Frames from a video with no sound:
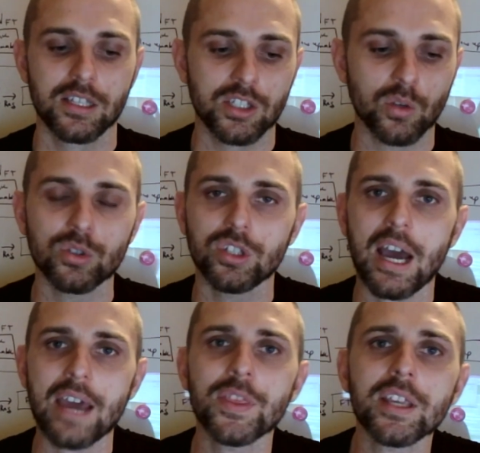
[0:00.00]
So
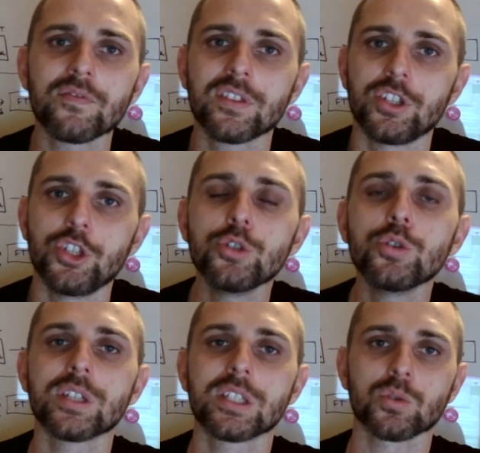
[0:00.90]
I think of
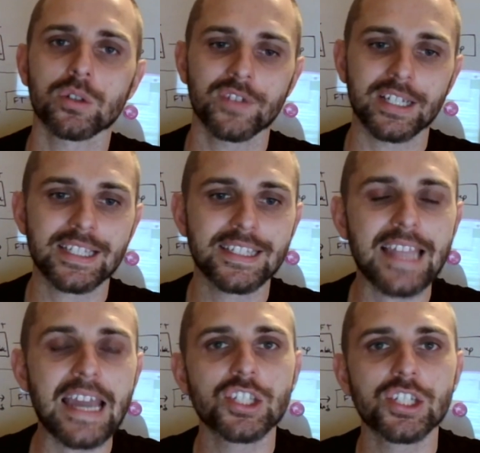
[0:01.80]
U as sort of an
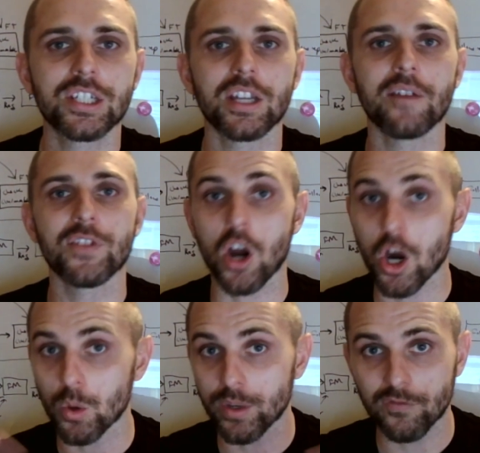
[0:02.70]
extension of the
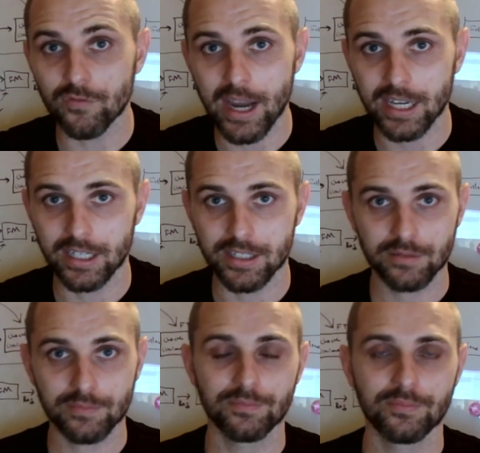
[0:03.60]
Arweave
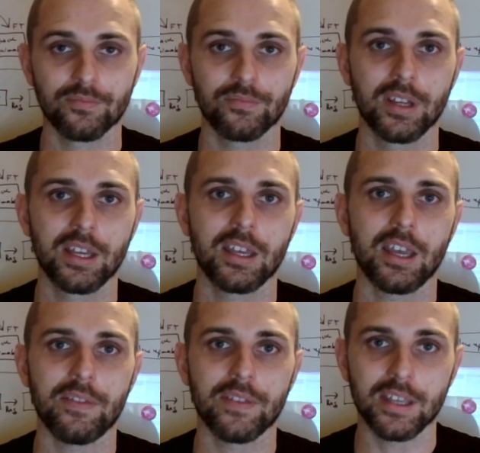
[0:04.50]
mechanism
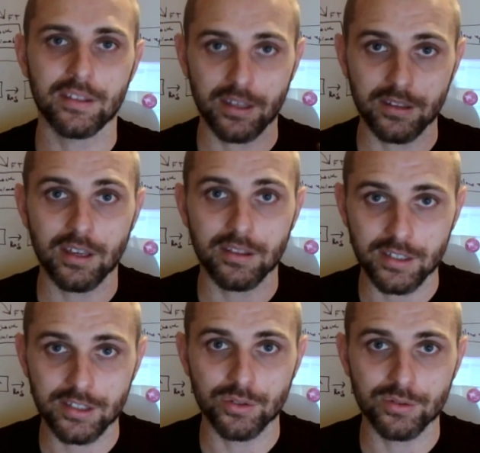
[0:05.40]
in
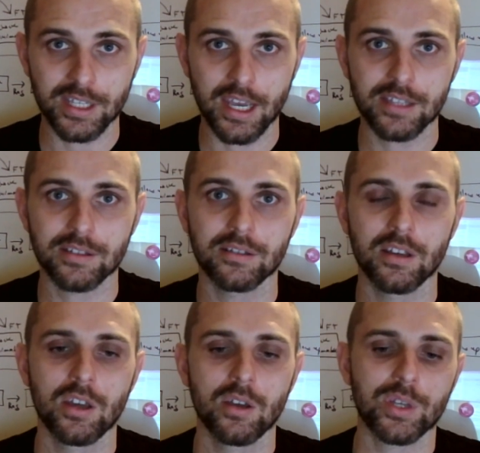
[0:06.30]
this use case.
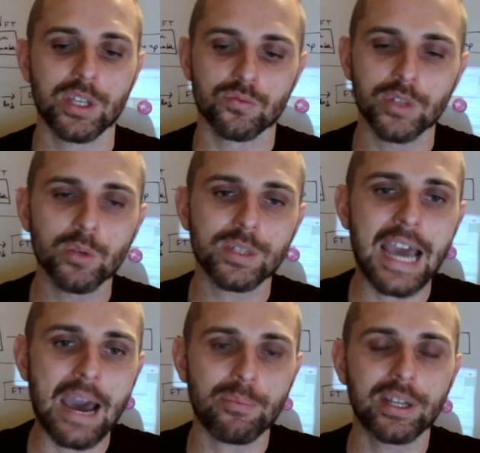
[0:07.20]
Because really what's
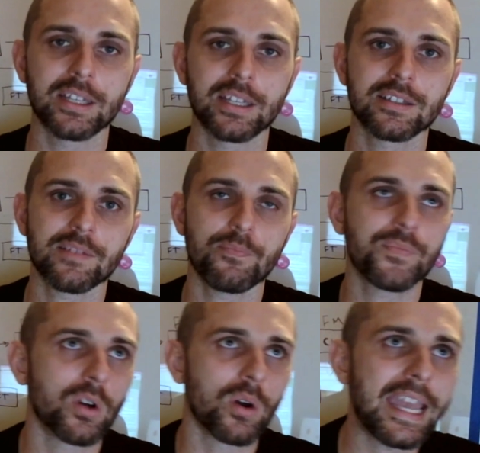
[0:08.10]
happening is,
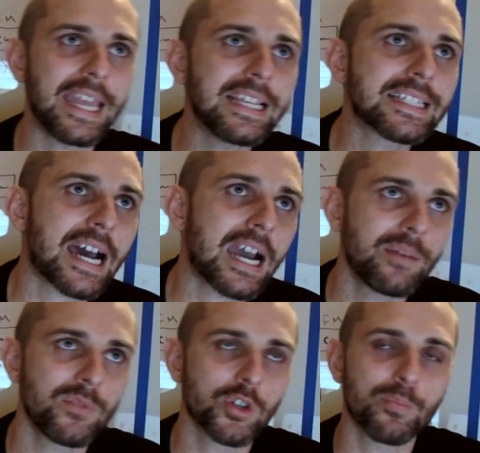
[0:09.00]

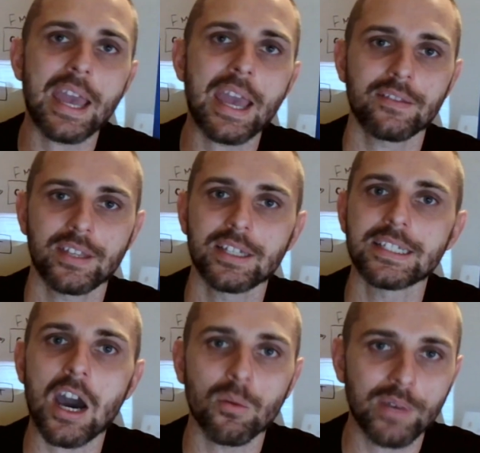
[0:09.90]
anytime you're paying the
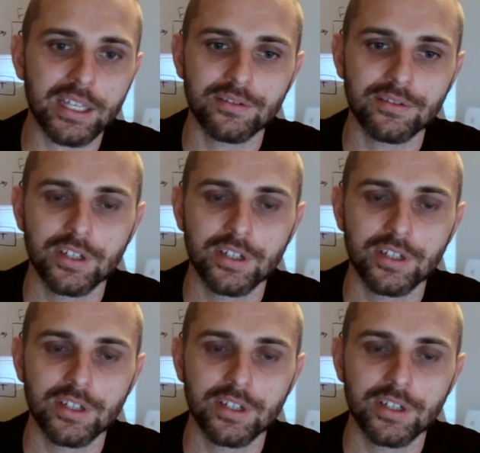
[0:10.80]
endowment,